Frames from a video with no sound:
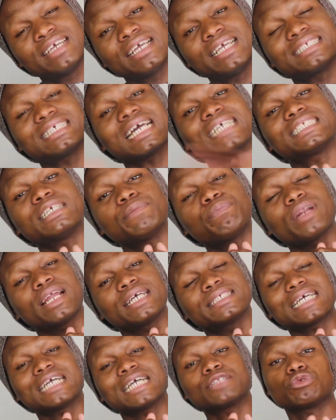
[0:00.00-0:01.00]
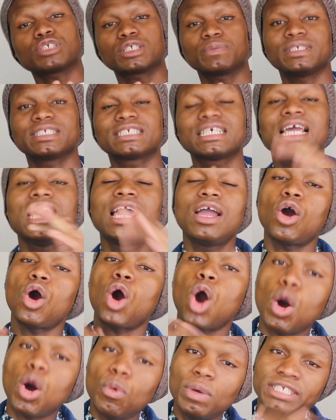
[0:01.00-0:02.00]
It's as simple as that, which means
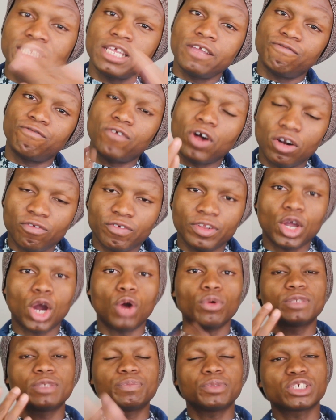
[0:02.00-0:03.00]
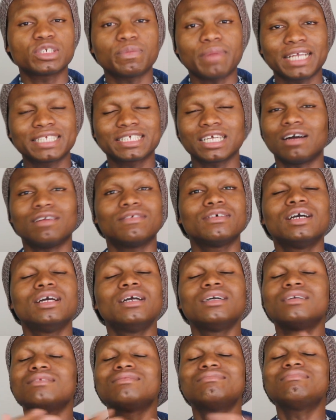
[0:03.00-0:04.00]
always evolving, always pushing myself,
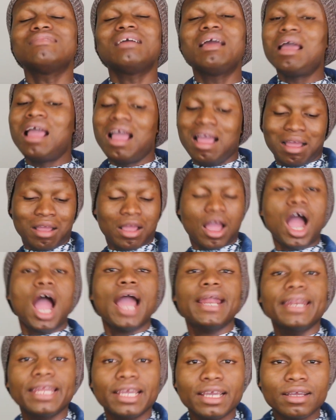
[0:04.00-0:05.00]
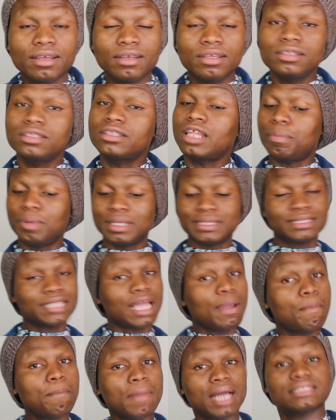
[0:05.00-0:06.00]
honey, they be
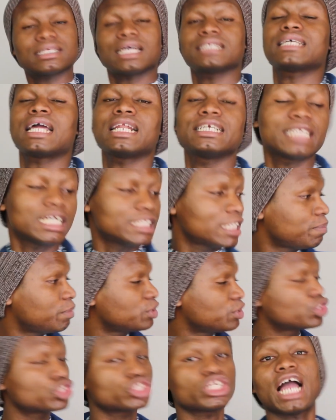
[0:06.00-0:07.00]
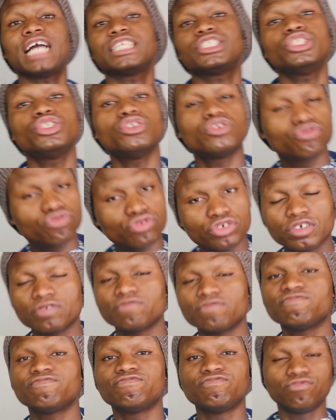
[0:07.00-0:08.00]
saying, master Sally," then they be charging you through the
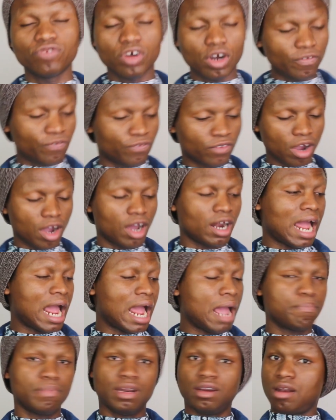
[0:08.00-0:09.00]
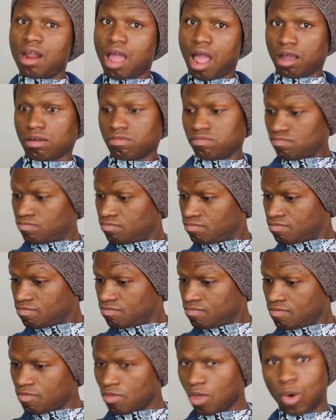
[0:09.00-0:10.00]
roof, girl. I'll be like,
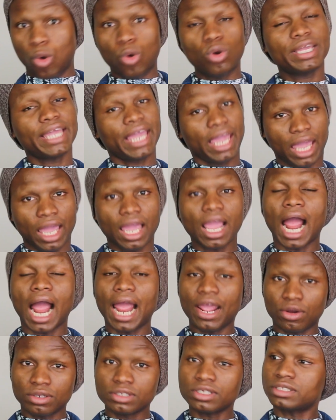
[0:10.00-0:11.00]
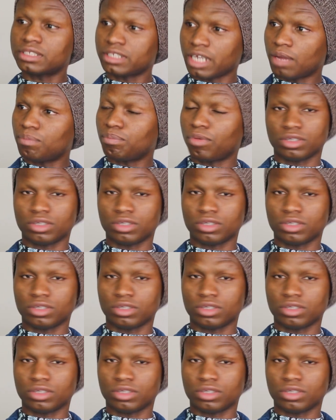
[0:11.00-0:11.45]
okay, I understand,